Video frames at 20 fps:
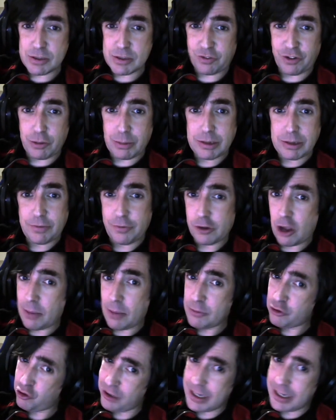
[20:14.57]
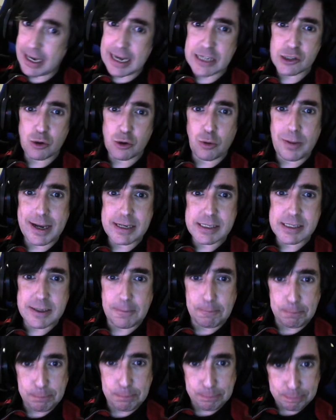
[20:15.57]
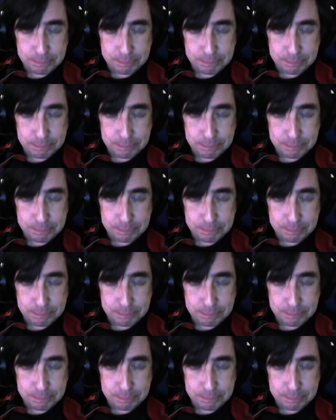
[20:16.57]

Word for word: much for the wonderful commentary as always.